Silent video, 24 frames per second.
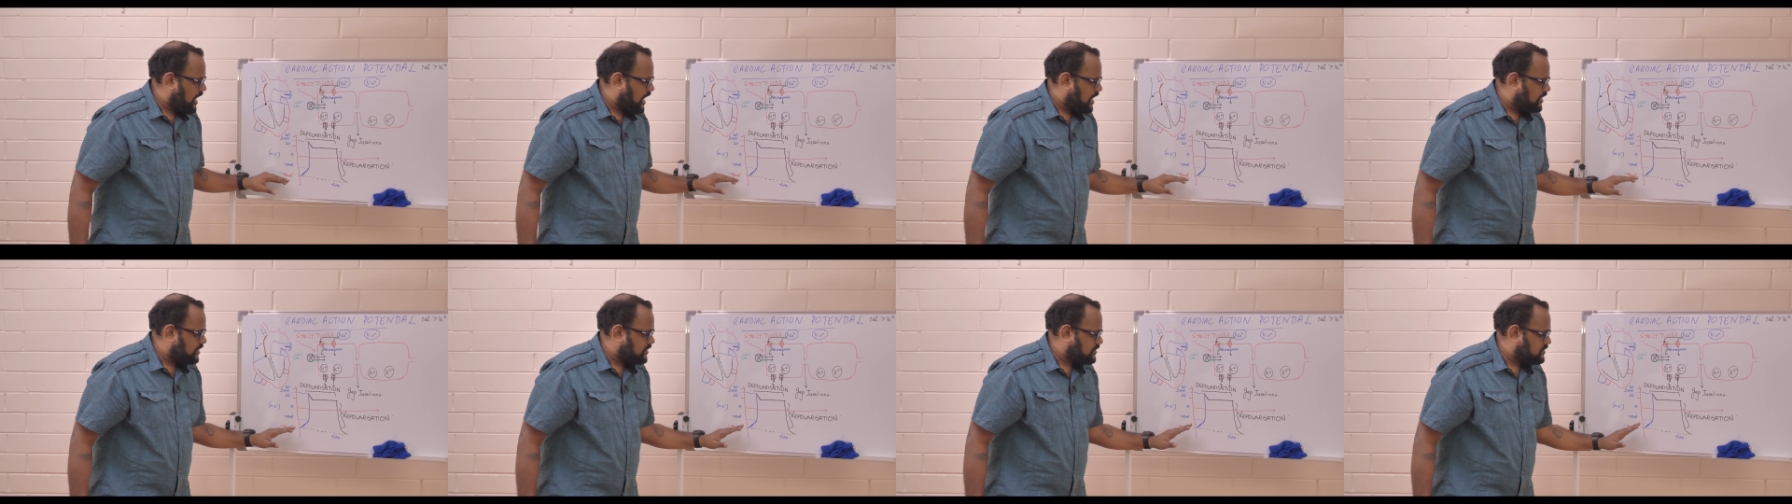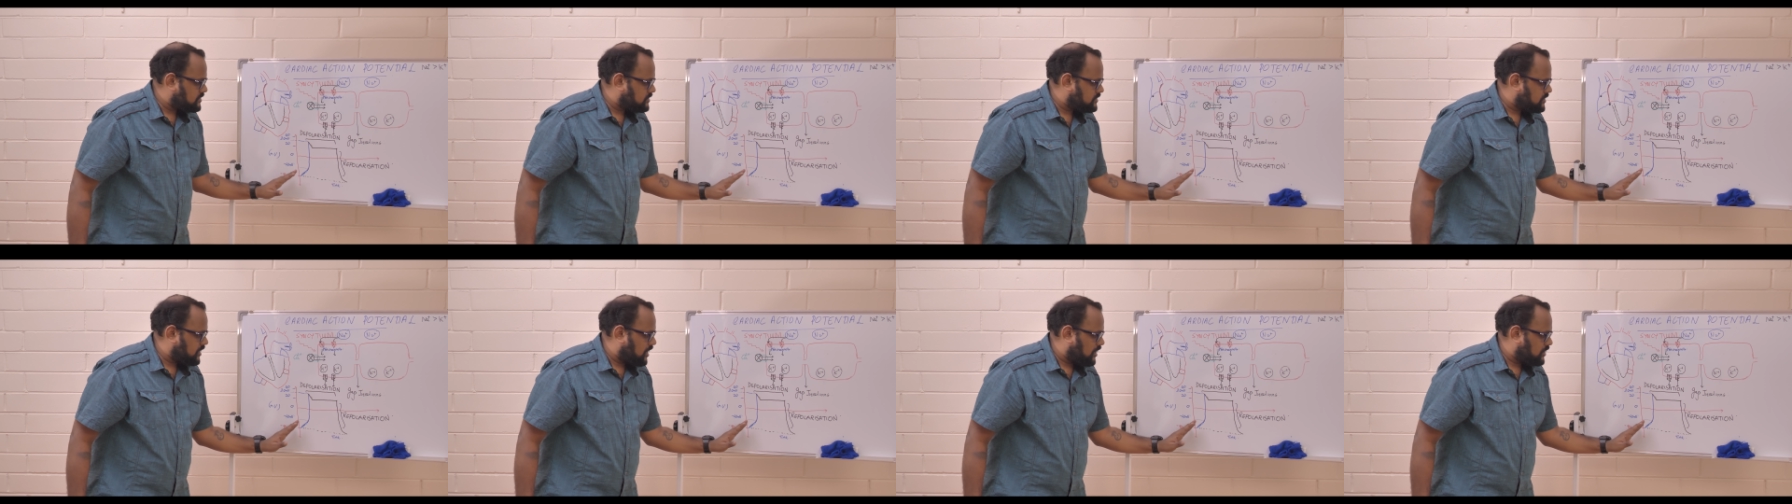and
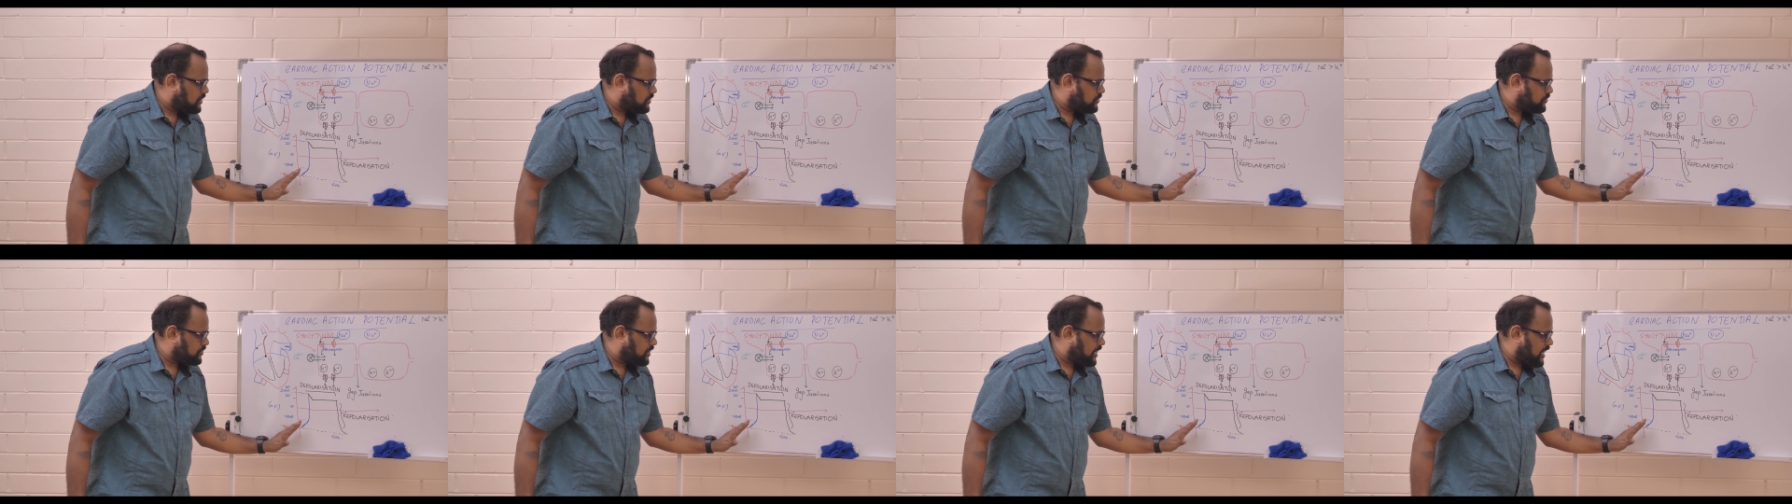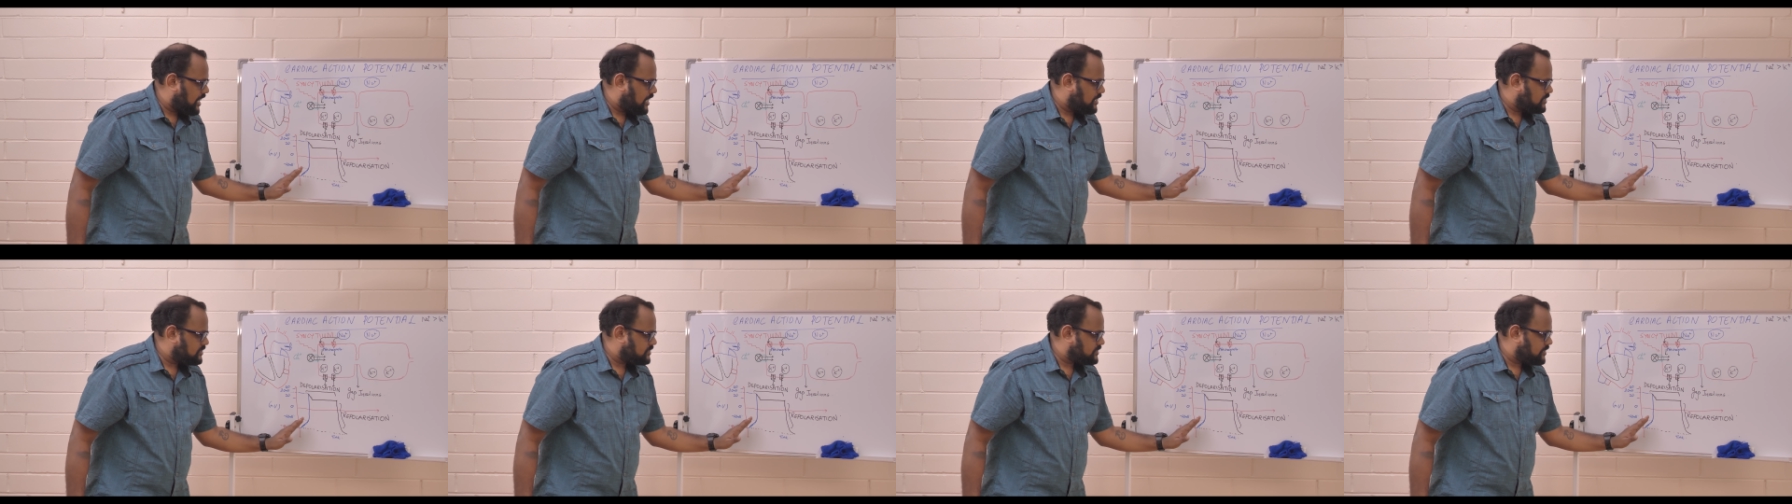it start to
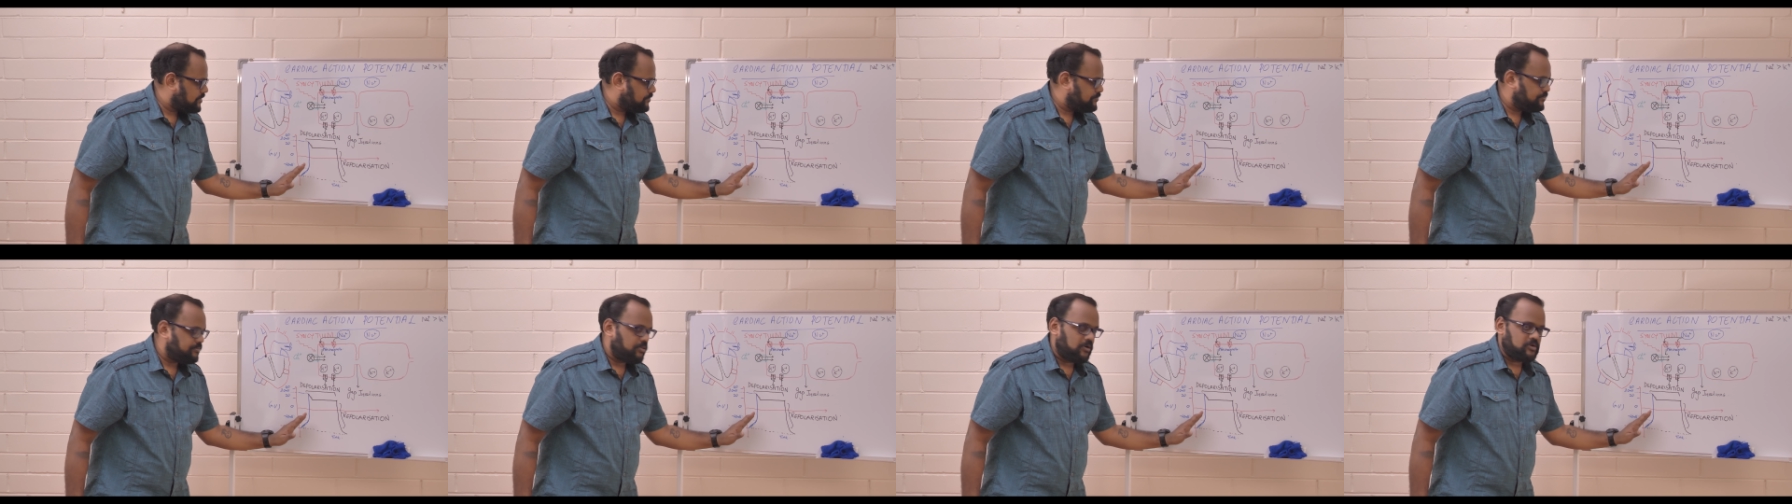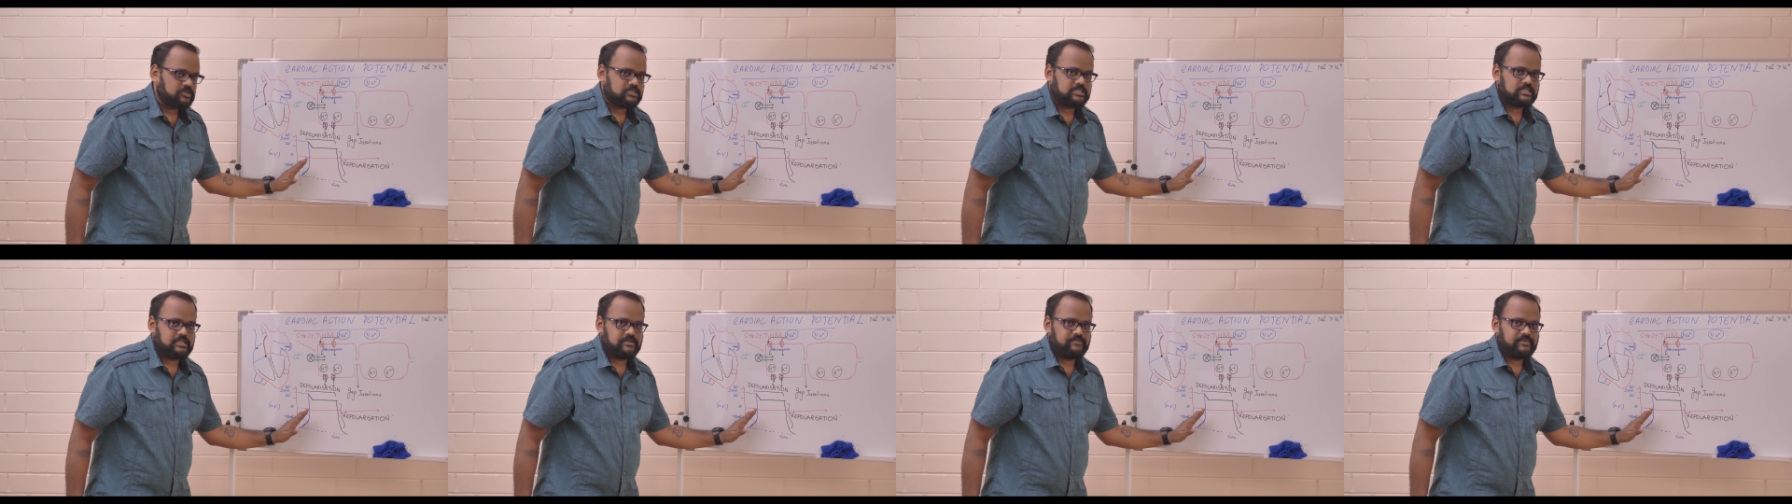gain some
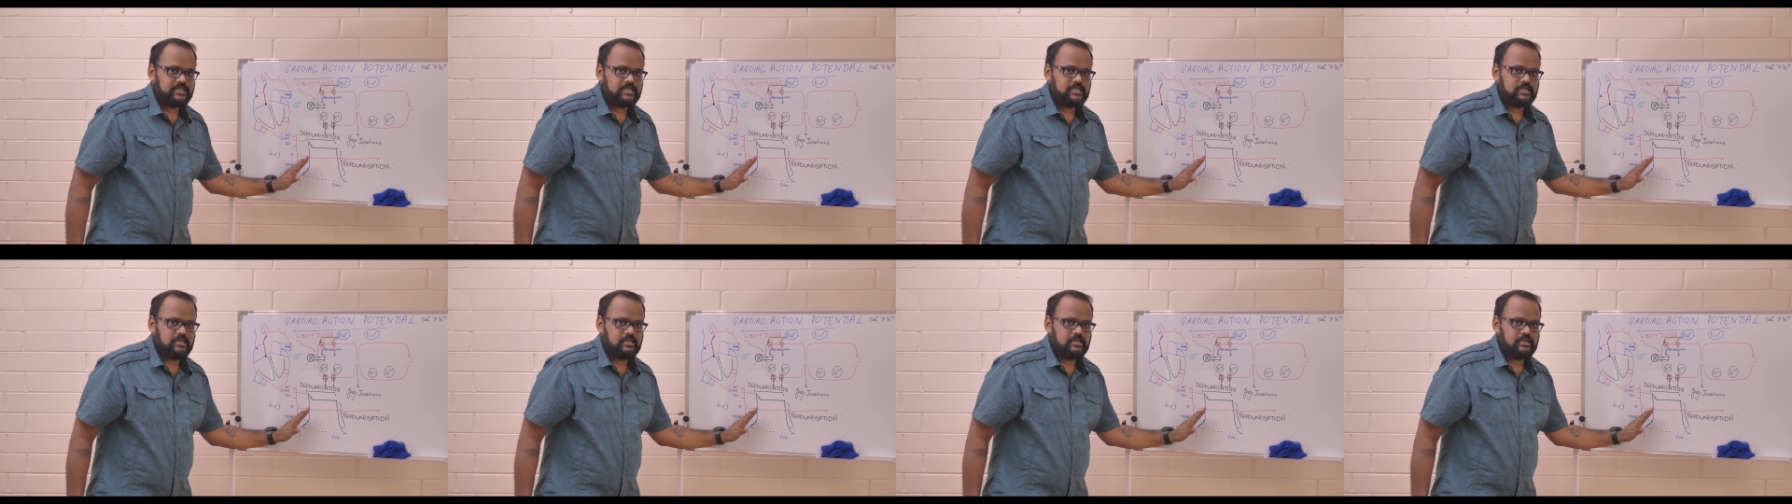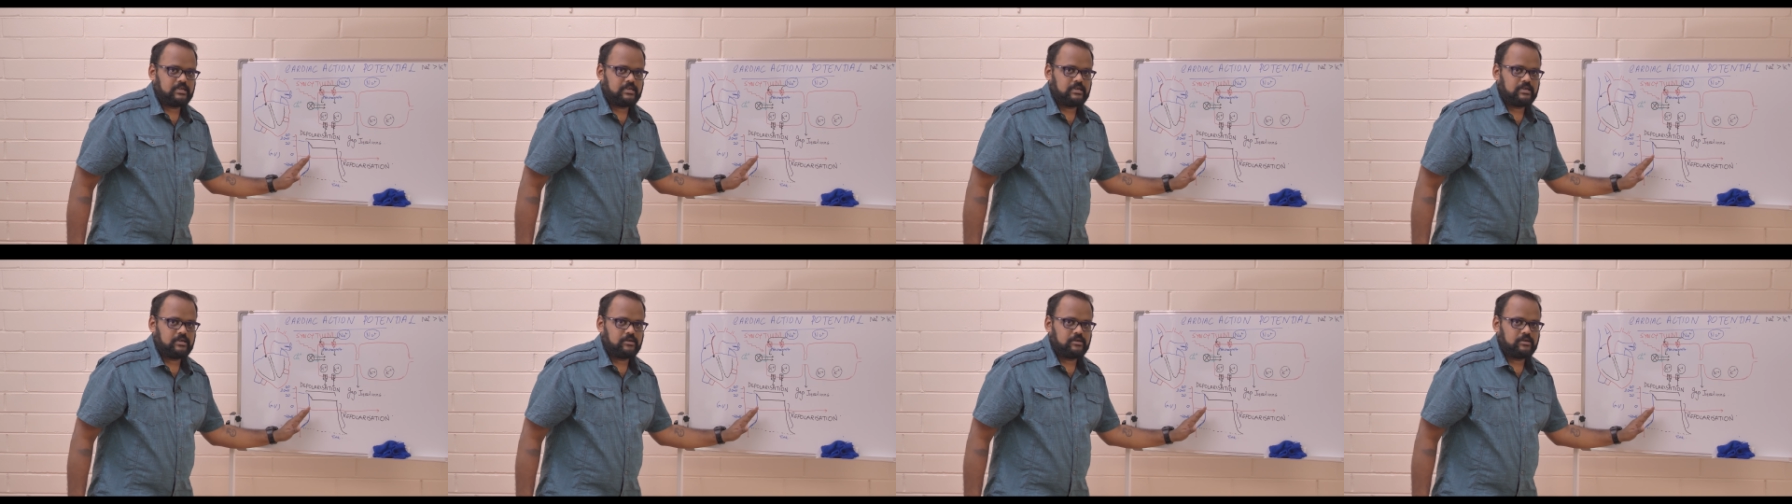positivity,